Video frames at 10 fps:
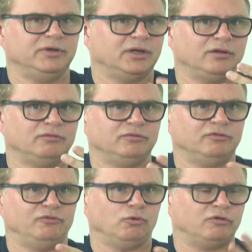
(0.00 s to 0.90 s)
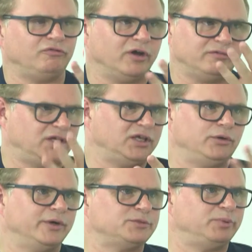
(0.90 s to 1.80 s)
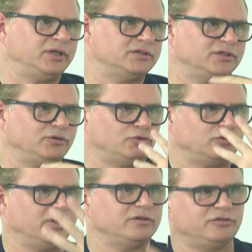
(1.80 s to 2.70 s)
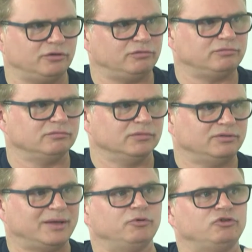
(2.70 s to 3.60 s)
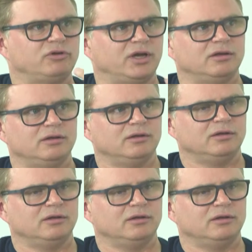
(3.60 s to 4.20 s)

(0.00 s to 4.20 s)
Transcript: the 4 or 5 key USPs that you're trying to demonstrate.